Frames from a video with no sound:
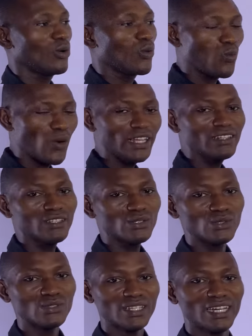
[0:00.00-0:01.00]
when the
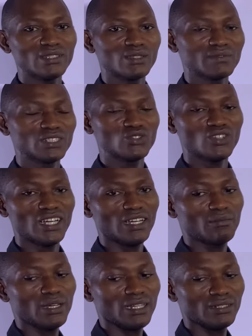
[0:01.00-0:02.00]
two sides of the trial
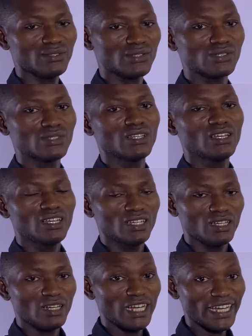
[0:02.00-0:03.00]
balance
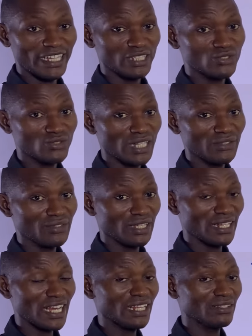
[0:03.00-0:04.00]
are extracted
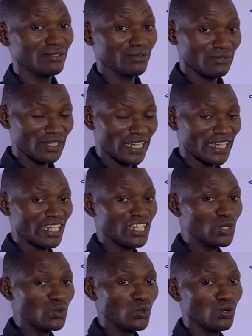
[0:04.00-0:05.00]
and they are
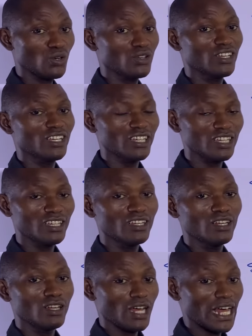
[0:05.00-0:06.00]
equal
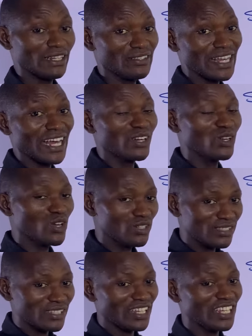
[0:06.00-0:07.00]
and they are
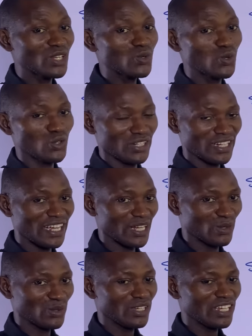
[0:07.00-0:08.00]
not equal
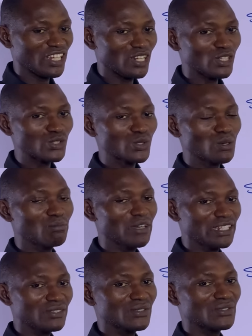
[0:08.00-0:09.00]
now, it also
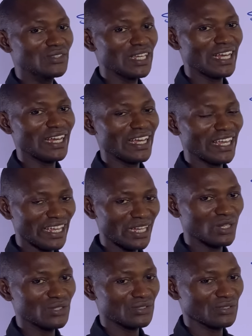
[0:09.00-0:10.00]
means there are
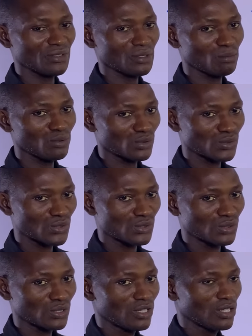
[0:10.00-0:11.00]
errors in the books.
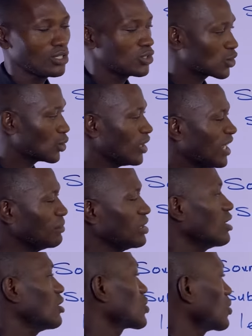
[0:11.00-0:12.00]
So let me
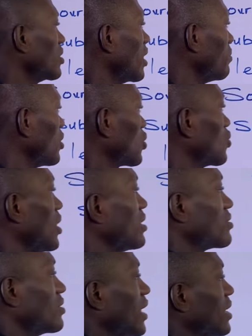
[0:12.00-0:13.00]
also
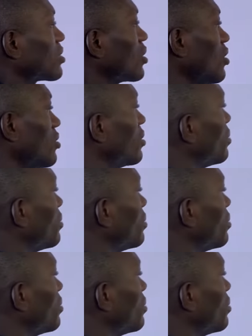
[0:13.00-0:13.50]
demonstrate that on the